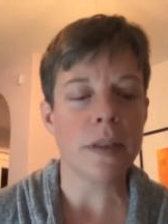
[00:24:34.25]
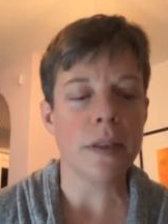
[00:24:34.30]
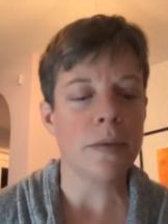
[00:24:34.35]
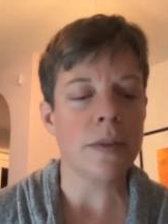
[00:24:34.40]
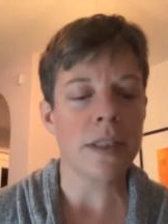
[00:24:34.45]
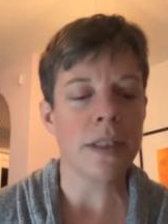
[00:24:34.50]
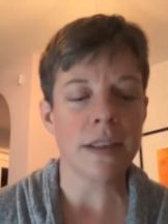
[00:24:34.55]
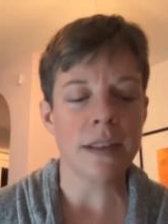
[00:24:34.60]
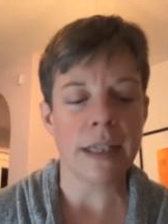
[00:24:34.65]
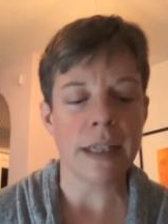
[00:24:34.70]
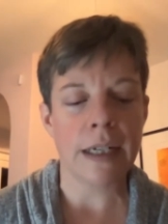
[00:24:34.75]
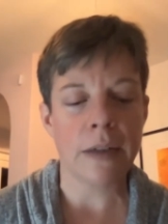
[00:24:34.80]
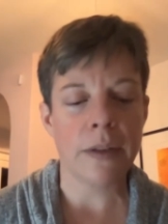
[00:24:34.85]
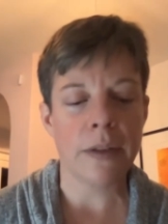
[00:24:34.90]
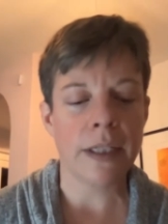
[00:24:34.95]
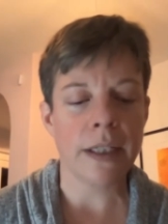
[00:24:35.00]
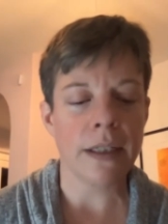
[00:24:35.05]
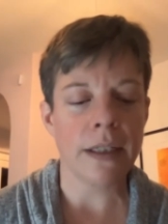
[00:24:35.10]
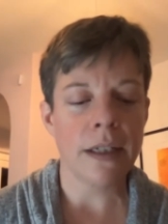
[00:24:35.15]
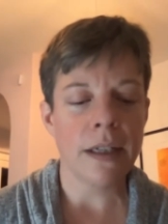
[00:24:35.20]
It was
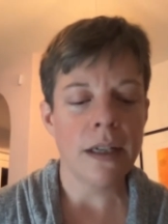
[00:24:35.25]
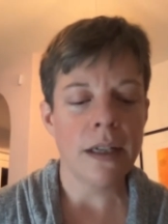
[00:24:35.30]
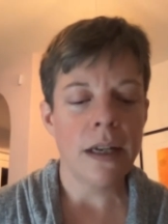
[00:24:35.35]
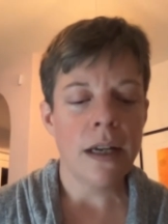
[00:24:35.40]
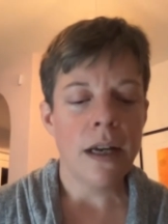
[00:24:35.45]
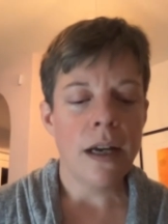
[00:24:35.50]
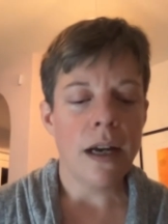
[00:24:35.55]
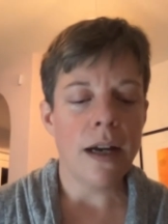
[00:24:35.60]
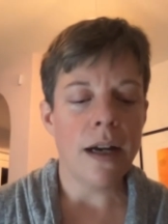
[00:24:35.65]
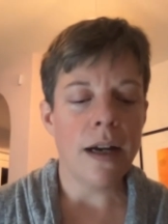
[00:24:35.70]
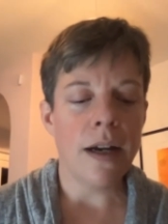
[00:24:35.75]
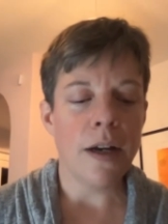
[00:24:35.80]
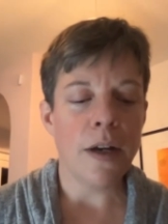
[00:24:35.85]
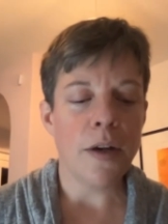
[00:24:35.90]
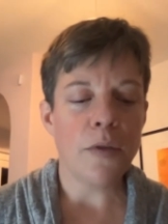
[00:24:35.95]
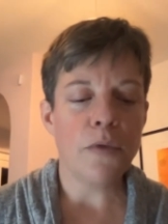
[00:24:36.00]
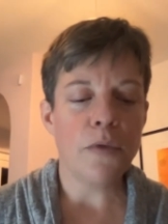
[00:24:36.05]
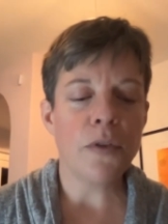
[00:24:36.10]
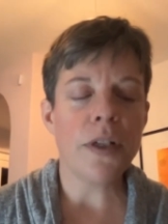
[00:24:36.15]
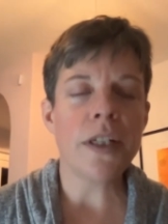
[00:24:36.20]
allowing
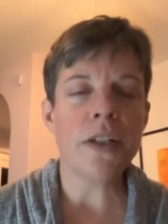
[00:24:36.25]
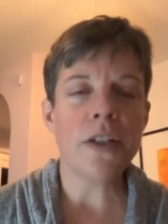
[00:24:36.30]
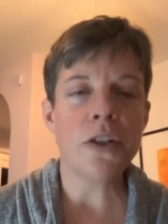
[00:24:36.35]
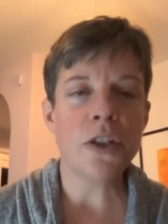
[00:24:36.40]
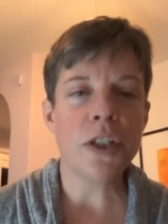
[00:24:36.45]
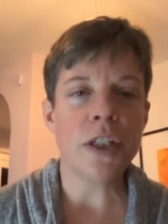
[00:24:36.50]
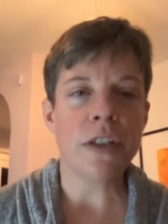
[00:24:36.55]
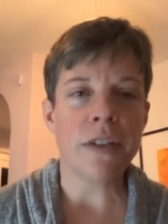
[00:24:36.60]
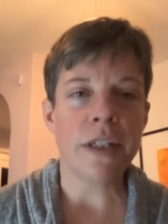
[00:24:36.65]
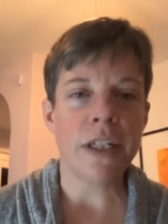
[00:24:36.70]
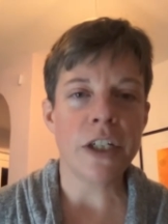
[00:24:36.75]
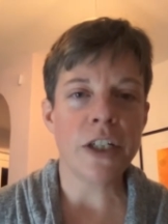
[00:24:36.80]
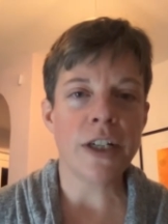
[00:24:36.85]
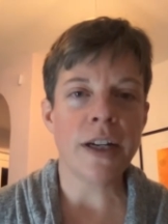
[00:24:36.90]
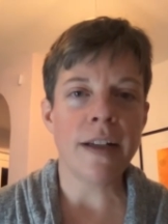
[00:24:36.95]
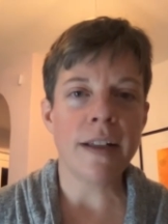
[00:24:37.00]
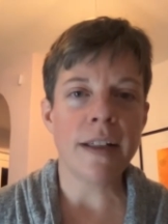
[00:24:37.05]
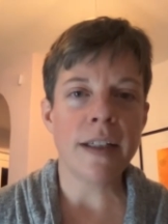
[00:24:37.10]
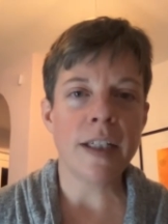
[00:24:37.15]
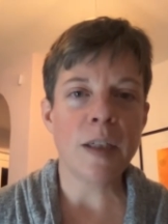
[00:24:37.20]
uh, for
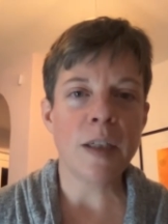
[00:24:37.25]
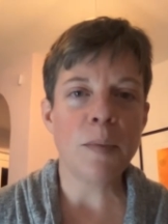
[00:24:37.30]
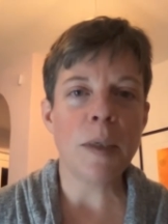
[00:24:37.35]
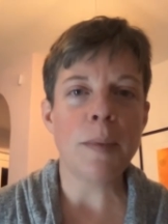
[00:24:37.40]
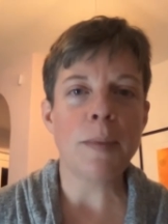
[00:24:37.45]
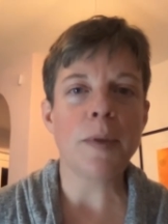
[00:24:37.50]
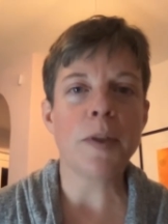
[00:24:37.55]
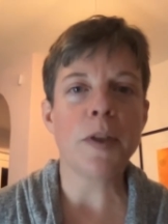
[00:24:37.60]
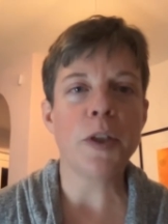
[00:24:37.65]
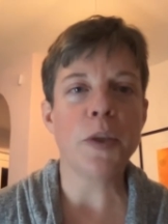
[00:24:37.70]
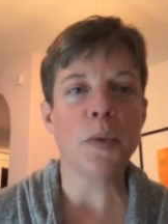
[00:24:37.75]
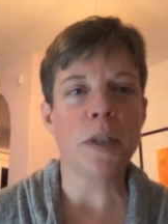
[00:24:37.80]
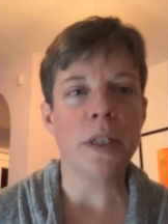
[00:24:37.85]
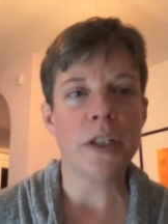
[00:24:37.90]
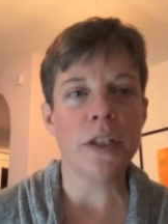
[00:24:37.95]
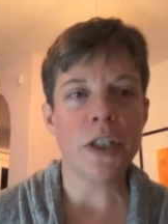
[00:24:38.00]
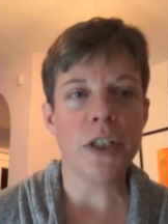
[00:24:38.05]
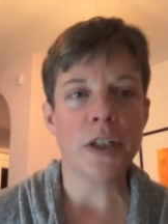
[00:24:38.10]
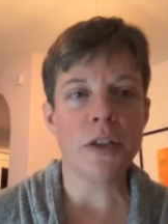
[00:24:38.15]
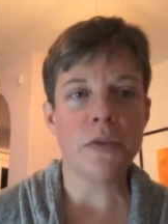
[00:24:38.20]
intergenerationality people who
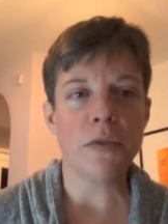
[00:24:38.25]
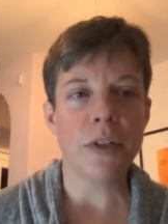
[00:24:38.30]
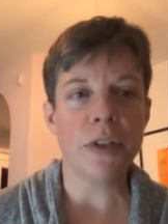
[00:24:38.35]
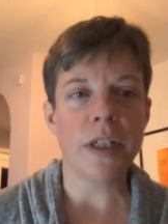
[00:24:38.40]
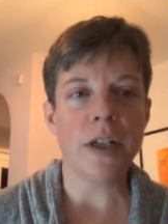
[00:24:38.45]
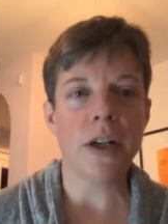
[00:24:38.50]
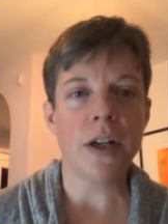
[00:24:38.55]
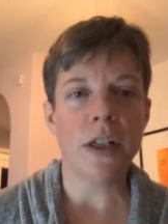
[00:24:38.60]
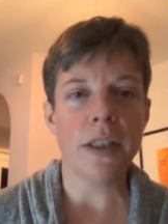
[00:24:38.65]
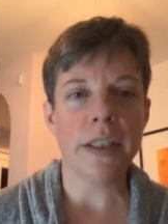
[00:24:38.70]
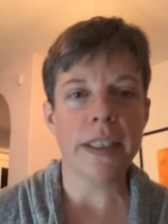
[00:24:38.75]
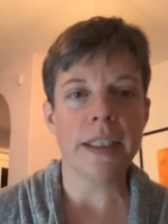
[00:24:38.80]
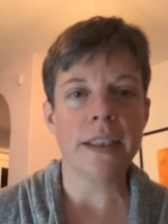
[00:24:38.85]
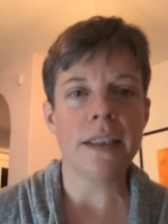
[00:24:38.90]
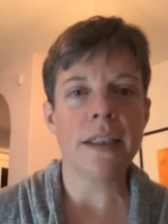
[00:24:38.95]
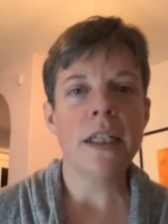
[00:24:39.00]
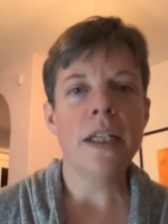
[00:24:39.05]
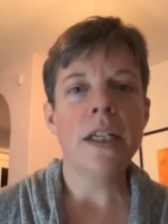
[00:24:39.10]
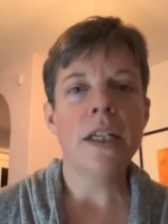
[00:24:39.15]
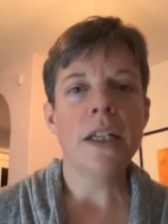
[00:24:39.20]
wanted gender free
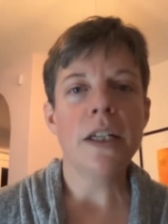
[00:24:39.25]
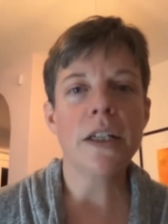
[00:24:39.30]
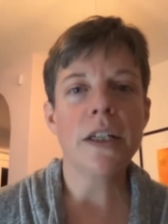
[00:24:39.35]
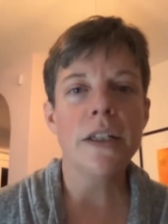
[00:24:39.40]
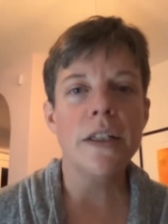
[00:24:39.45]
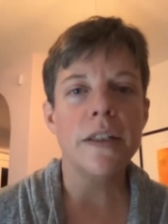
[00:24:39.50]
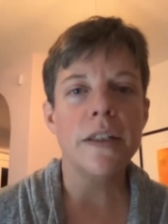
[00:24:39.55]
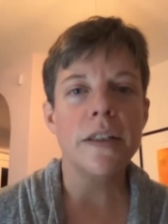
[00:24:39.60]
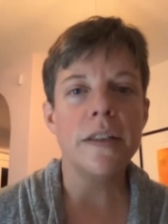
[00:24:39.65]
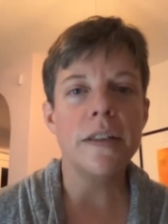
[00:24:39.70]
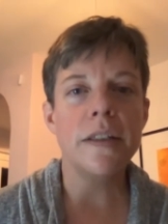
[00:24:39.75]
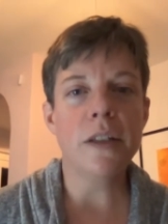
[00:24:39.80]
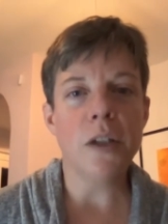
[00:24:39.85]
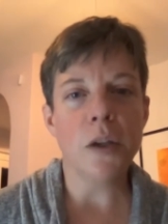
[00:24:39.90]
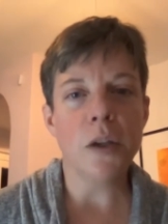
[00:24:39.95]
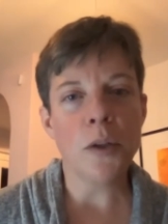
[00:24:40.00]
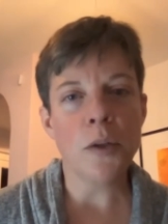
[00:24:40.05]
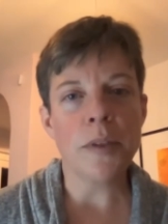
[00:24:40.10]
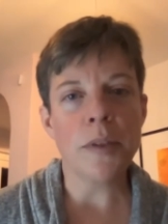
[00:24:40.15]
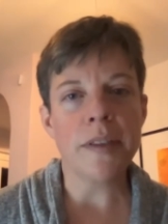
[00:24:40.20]
calling could
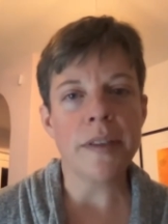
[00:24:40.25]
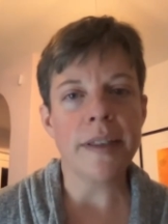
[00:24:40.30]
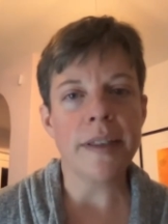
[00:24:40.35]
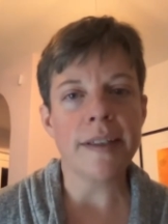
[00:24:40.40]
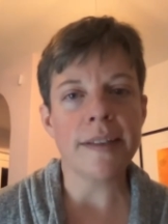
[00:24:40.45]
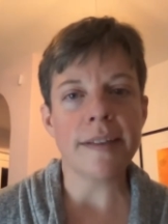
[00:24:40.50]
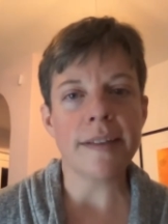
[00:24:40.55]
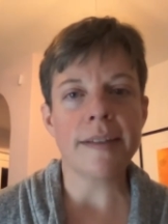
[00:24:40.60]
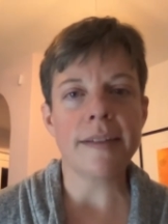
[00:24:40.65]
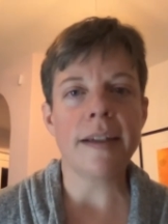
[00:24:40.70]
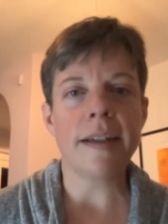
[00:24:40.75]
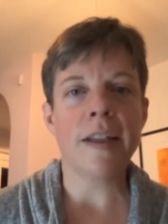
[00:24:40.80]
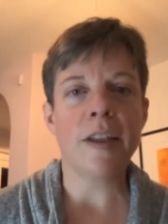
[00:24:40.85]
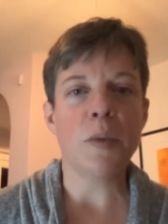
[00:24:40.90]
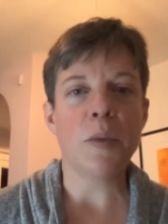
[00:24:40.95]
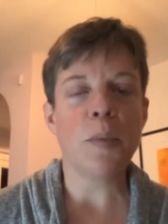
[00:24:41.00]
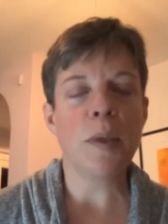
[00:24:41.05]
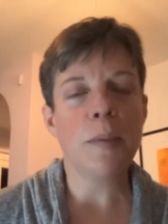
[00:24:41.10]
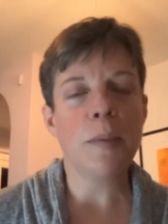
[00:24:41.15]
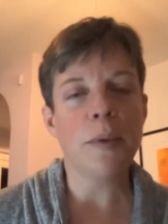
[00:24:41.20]
go to a dance and
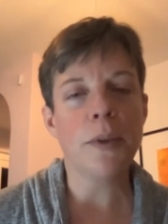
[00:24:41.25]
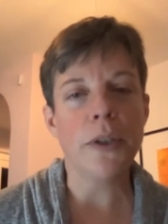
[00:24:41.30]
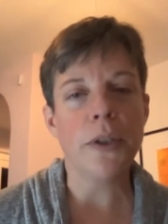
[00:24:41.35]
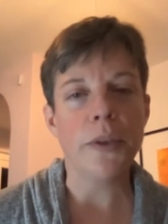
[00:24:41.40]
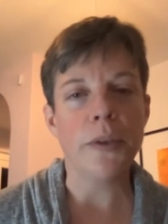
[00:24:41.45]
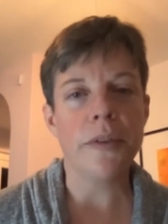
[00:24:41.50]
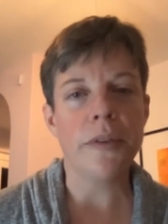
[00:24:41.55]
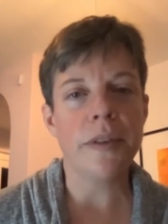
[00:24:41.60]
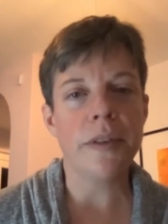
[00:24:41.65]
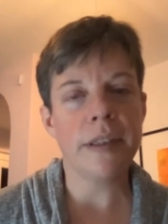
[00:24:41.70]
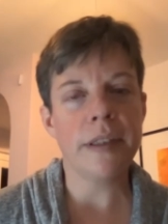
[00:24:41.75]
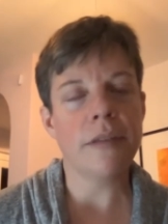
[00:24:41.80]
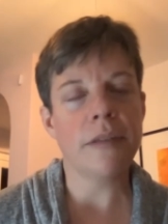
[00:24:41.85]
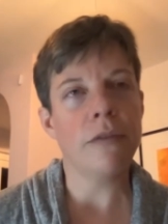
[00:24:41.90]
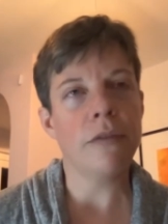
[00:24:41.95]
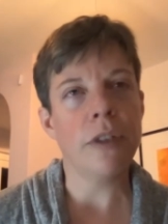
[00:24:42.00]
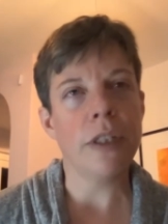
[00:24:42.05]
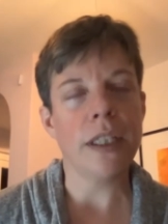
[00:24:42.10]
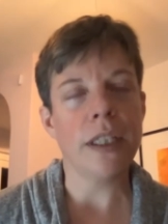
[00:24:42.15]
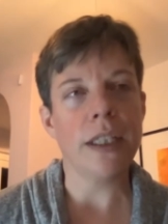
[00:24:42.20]
the people who didn't
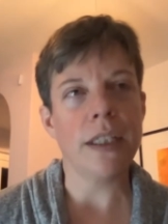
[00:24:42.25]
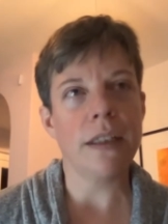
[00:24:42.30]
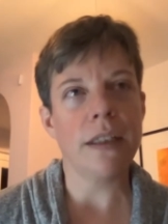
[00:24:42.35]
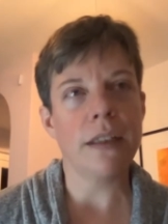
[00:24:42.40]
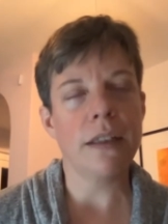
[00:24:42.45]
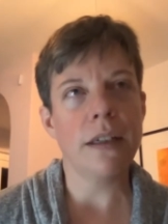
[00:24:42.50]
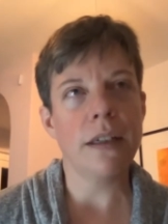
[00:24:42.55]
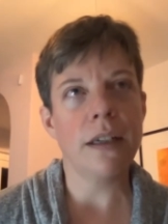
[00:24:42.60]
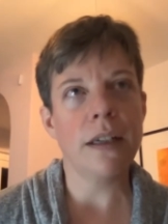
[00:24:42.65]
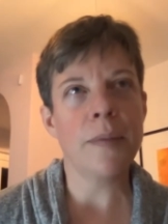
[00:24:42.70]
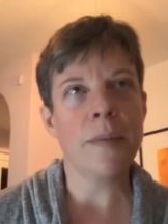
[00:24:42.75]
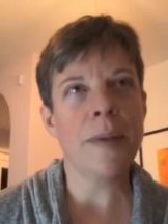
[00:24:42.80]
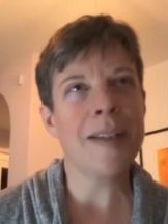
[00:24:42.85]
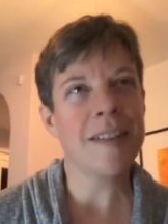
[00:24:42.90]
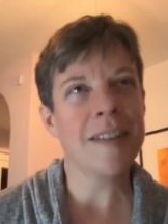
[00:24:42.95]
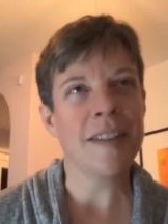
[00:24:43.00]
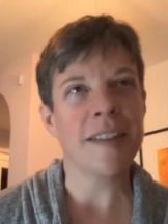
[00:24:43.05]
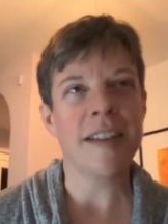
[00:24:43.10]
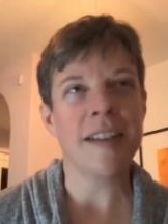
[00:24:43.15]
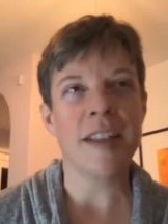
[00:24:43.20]
really i'm not
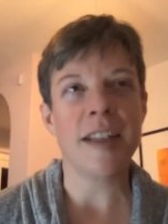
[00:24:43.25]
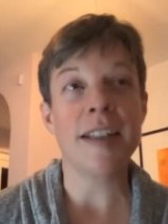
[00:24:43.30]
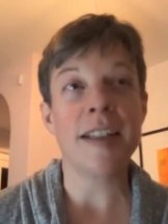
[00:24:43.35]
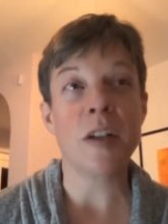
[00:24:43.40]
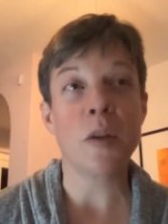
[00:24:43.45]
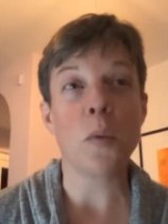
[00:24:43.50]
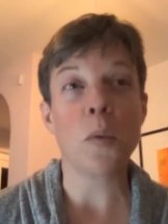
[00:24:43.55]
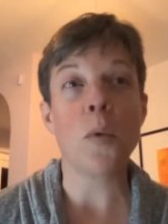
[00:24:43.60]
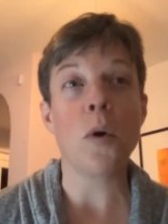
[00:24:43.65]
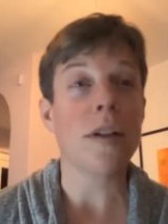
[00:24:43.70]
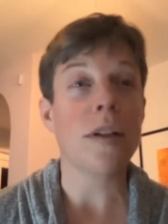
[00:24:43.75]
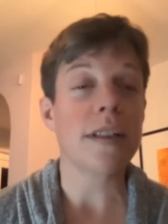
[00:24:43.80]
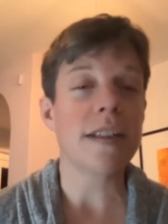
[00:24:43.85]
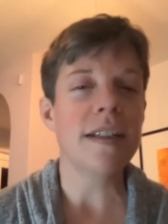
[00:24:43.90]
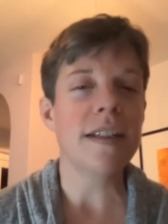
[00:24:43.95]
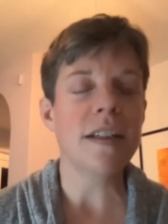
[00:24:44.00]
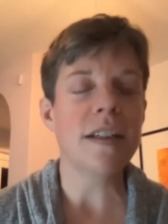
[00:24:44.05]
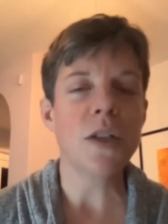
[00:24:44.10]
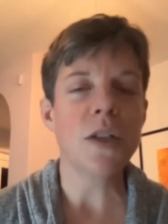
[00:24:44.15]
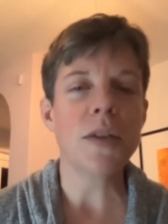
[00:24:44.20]
going to say they didn't want
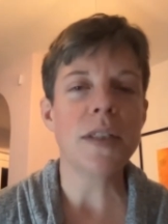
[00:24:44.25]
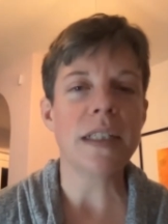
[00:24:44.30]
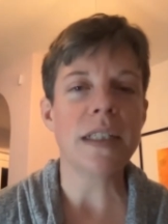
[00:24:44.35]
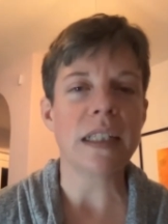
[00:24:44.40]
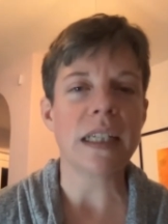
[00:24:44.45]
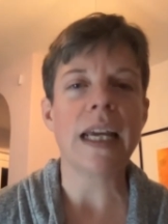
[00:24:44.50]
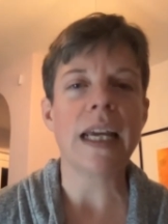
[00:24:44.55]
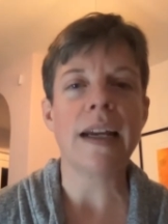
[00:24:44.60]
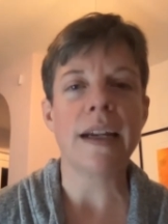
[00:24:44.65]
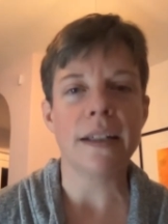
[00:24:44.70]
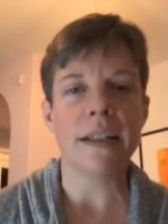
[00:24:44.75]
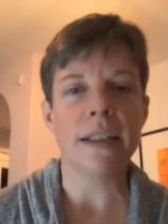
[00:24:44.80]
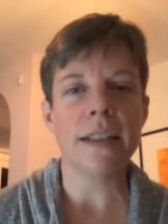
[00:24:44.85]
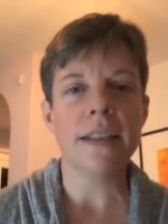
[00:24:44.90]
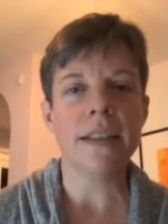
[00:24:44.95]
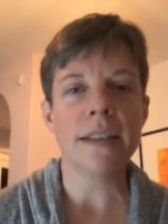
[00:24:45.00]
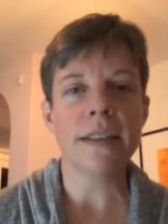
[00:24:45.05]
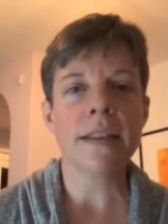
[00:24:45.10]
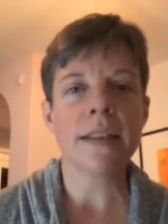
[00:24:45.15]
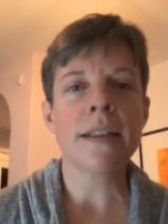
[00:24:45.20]
it who didn't care